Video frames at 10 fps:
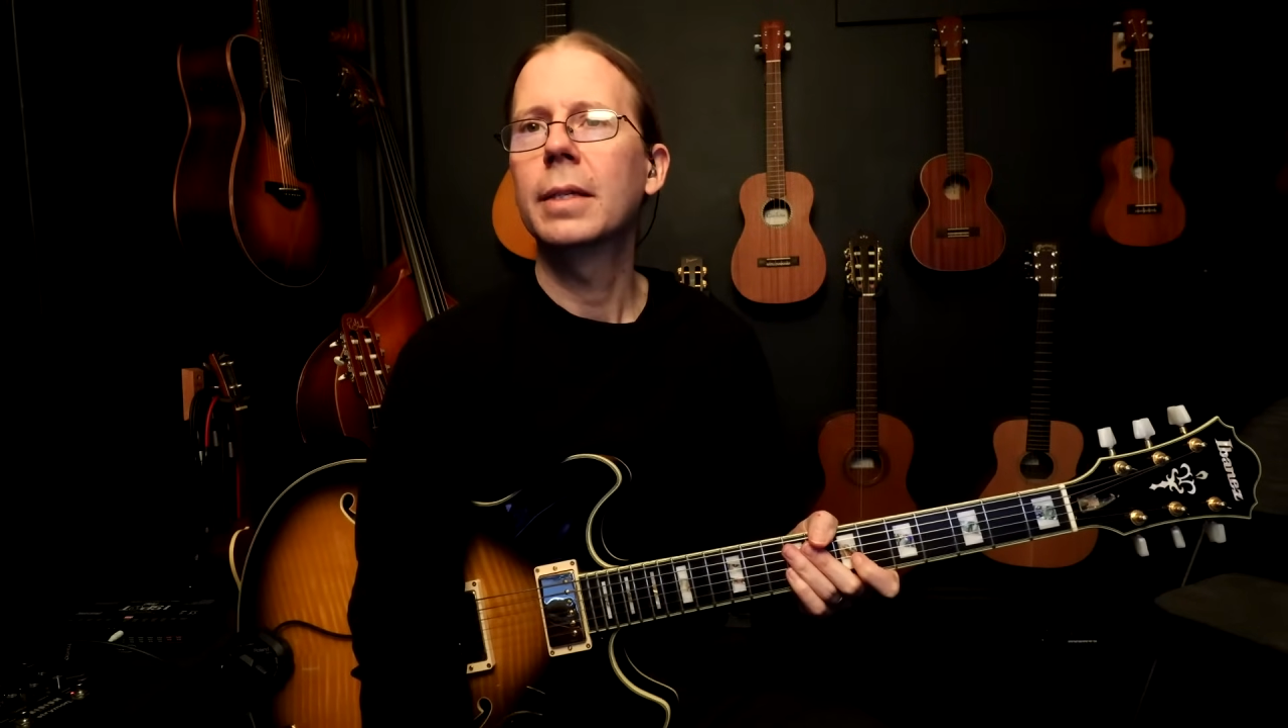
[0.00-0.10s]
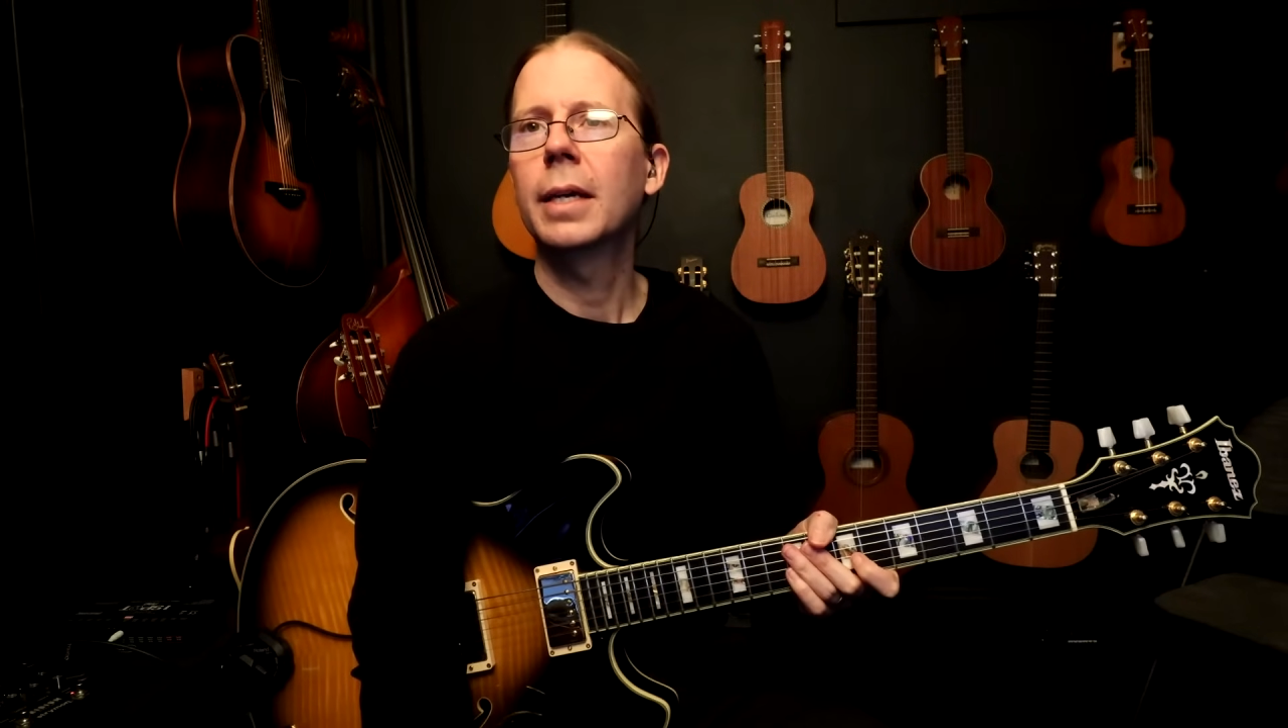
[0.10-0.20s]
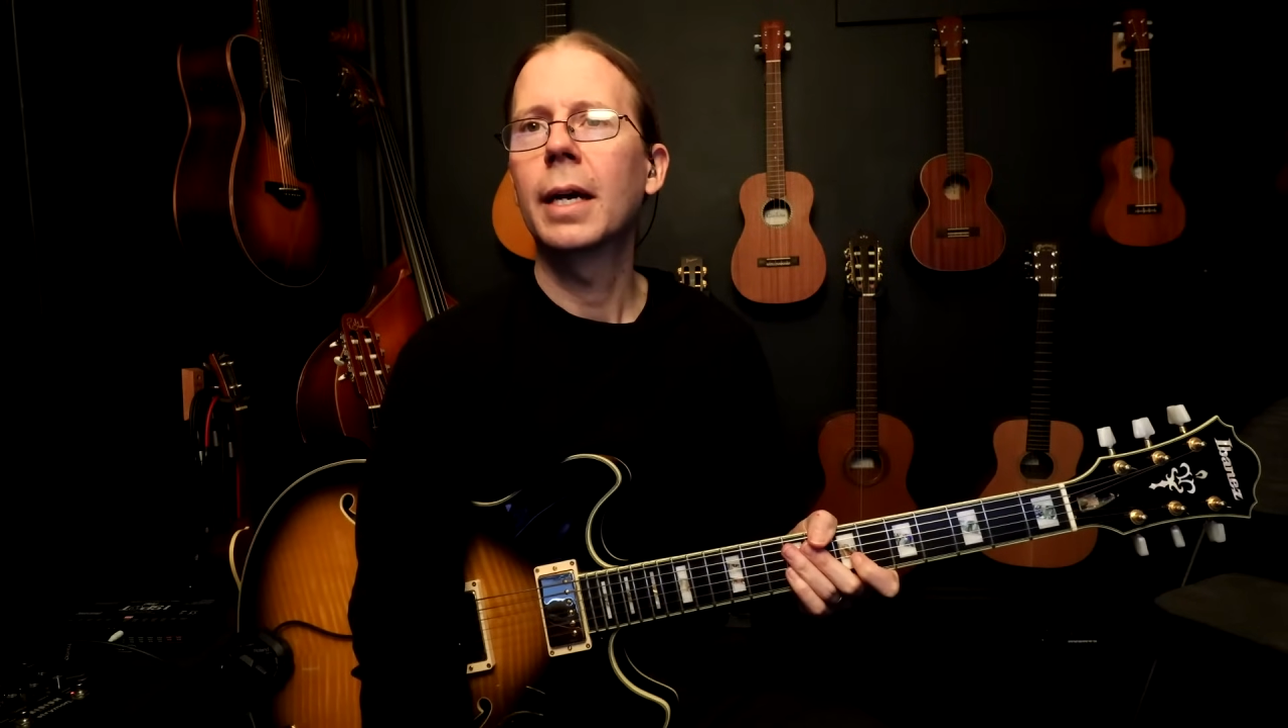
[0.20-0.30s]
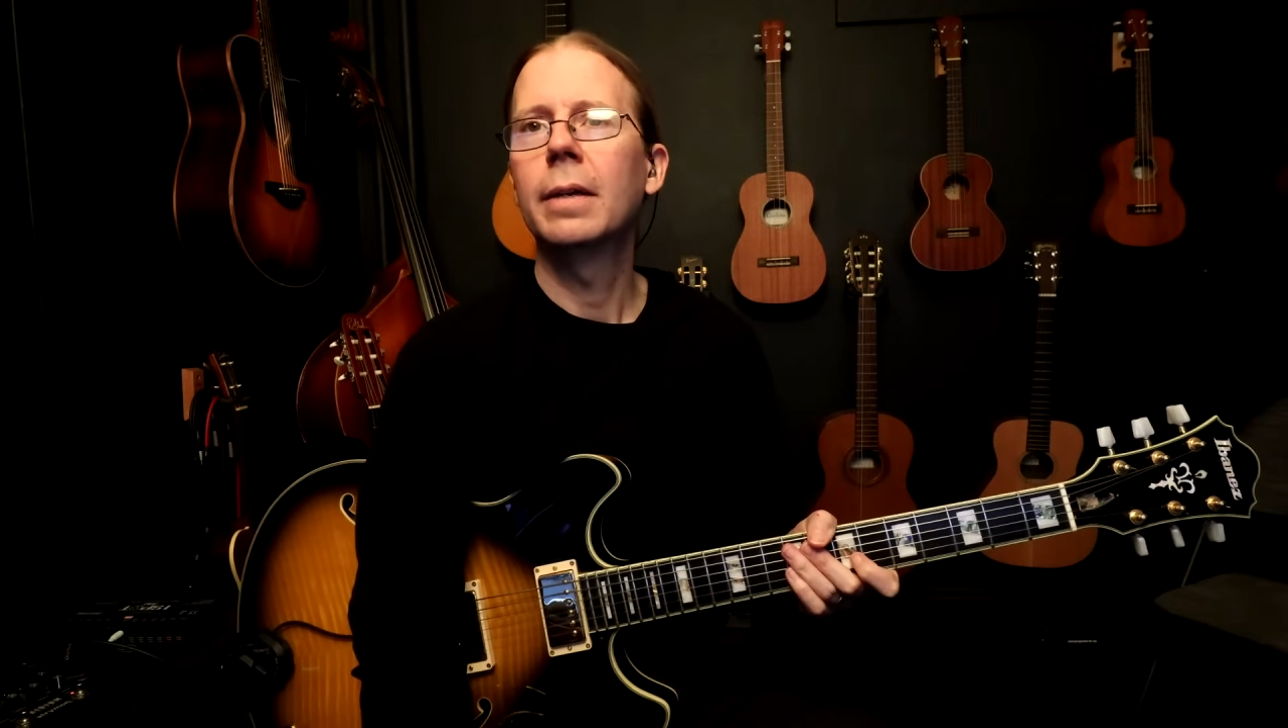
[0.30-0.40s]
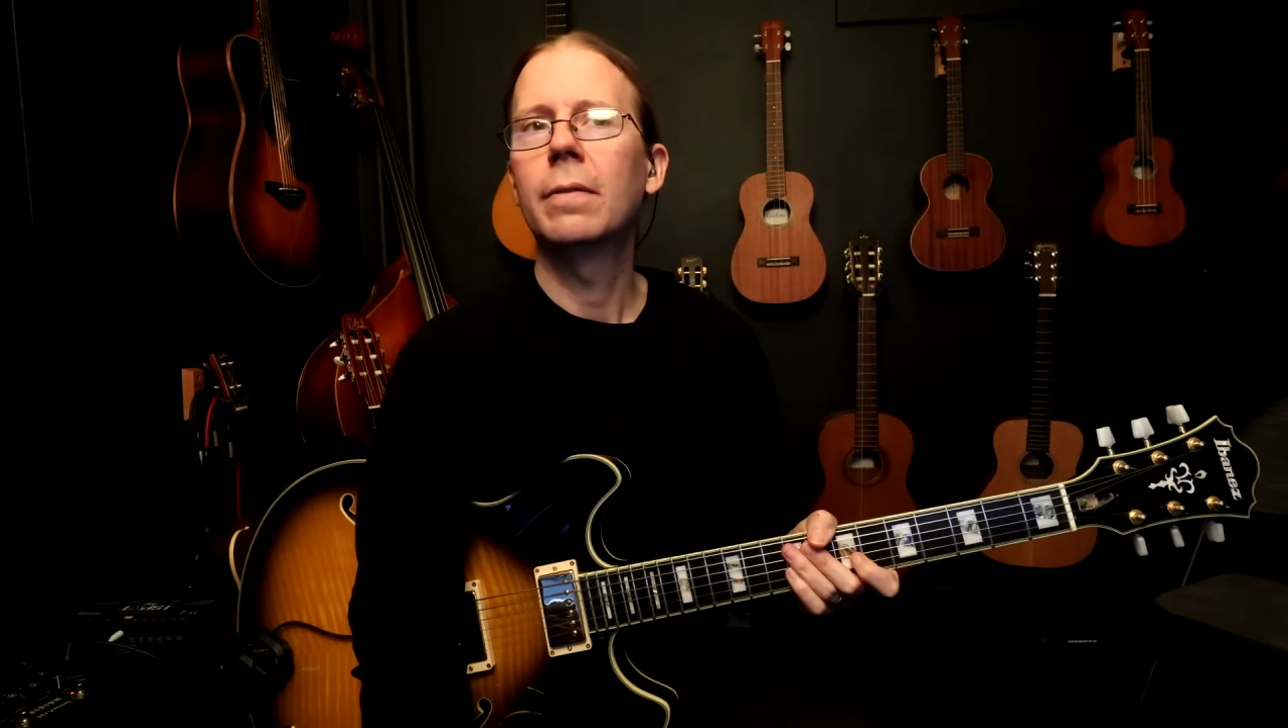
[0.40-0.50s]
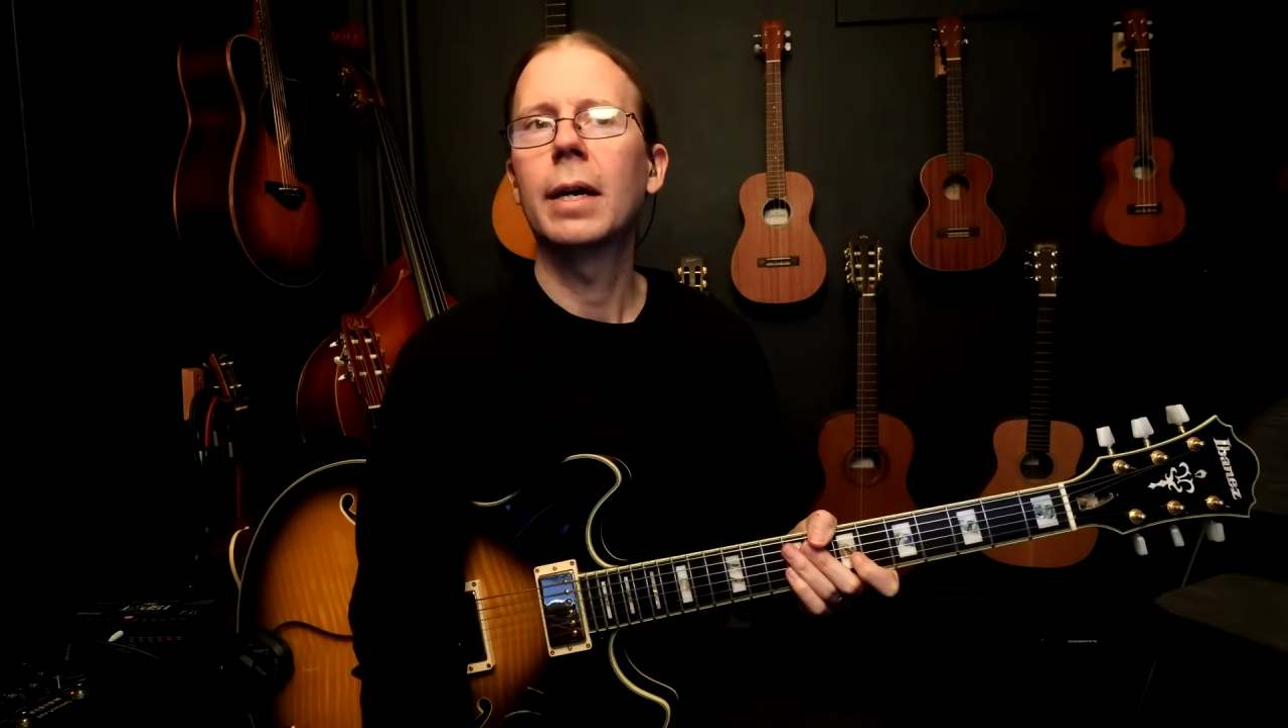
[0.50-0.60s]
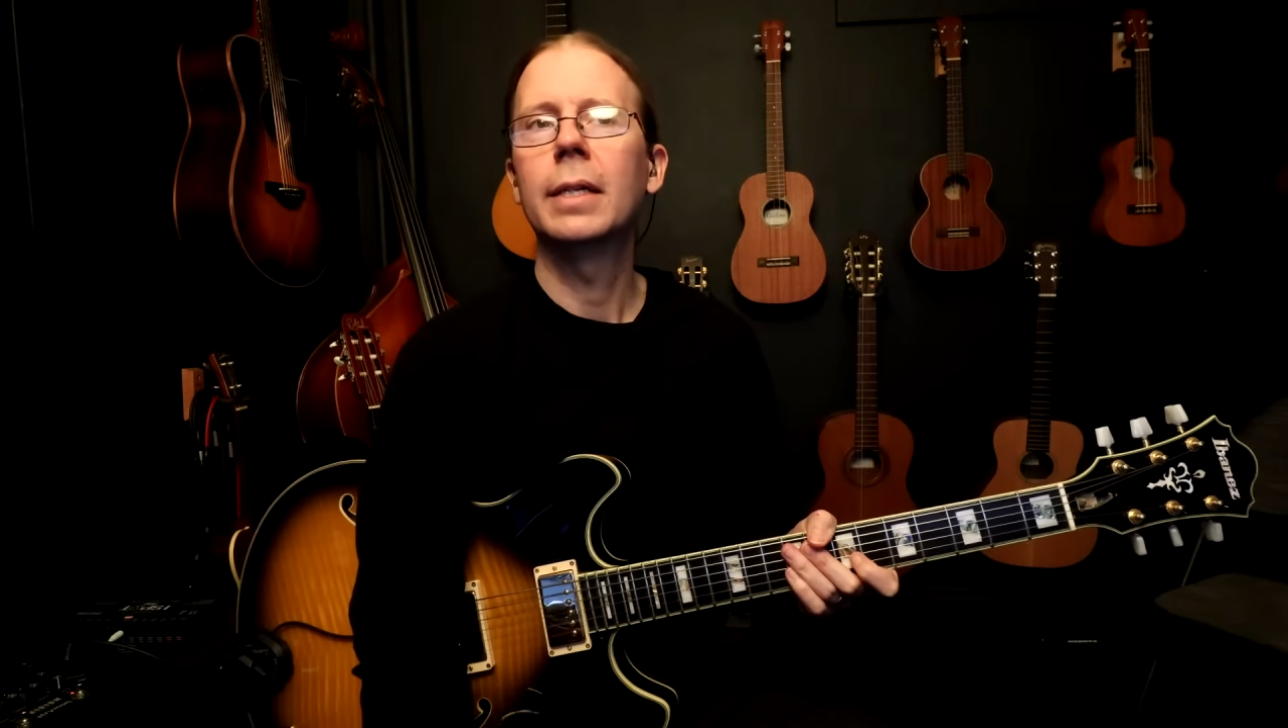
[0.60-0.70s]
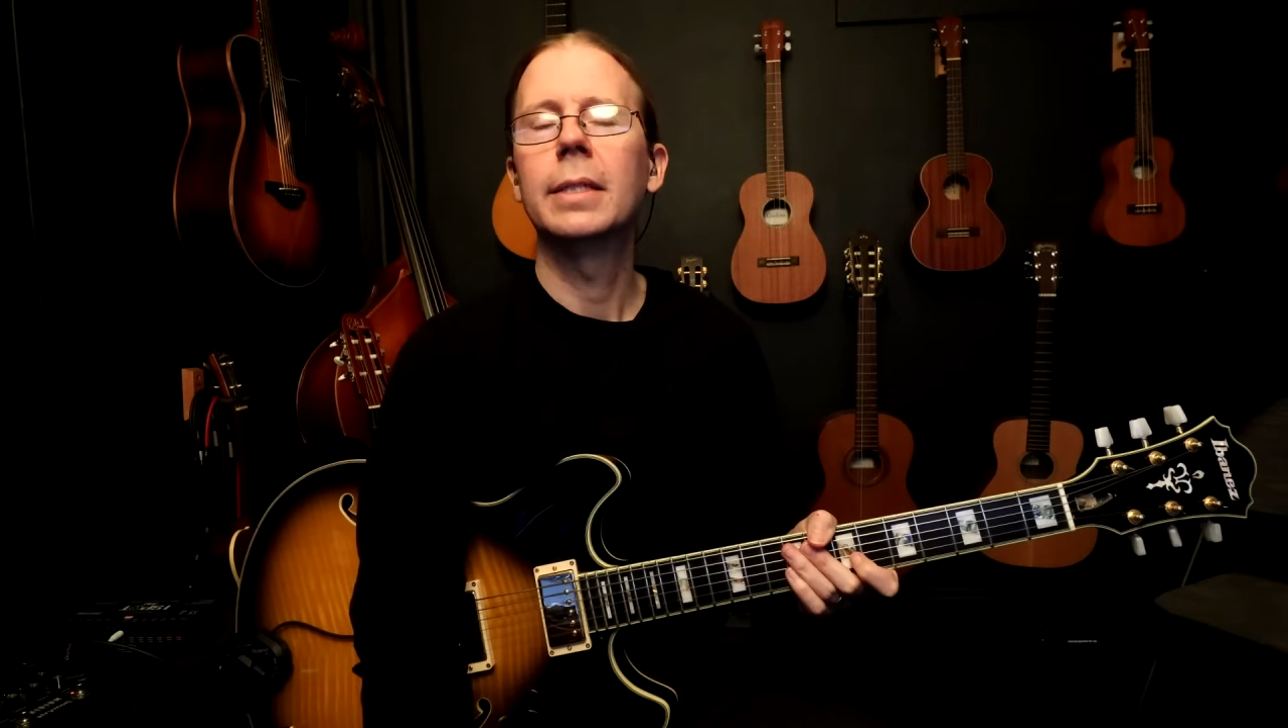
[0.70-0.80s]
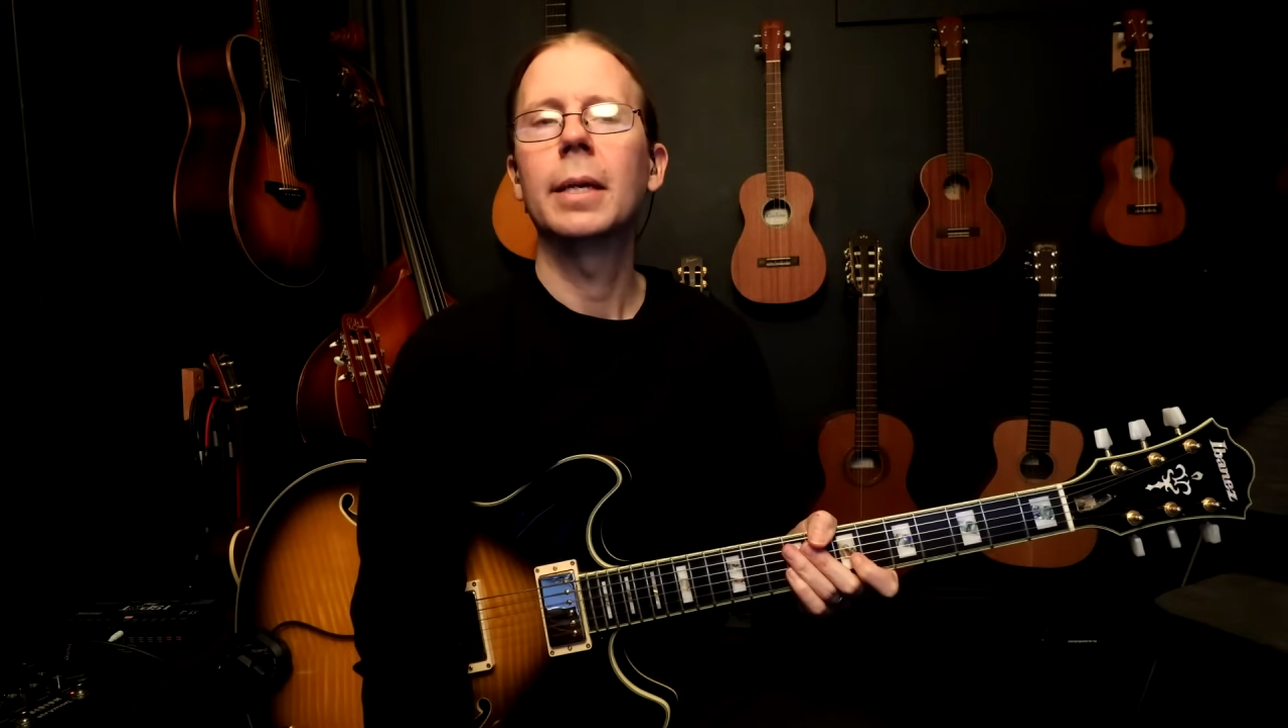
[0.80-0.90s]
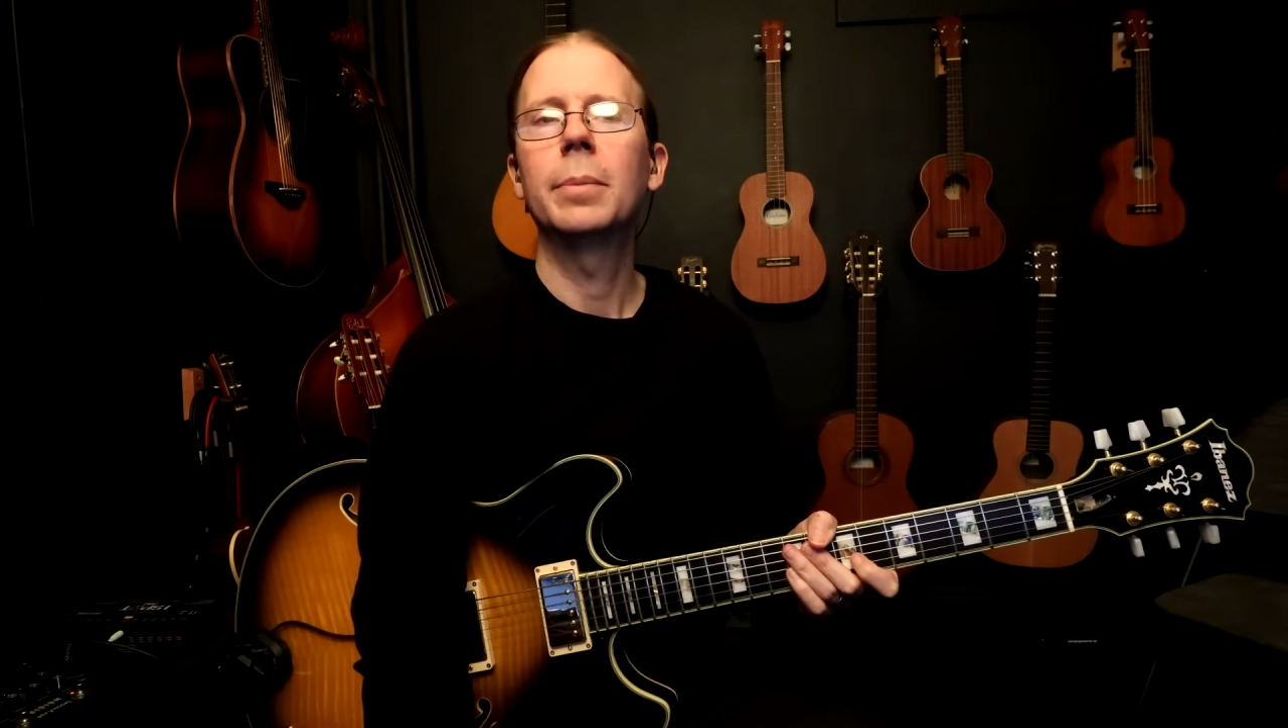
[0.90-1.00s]
kind of
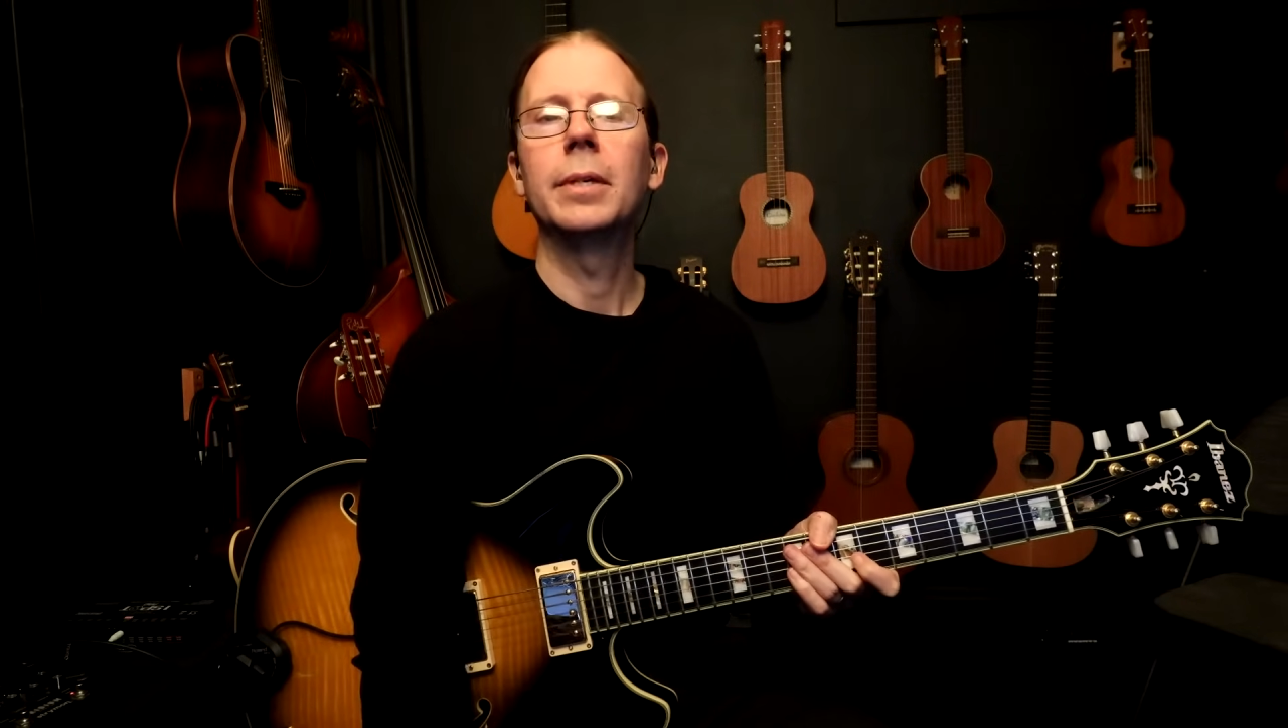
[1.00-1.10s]
concept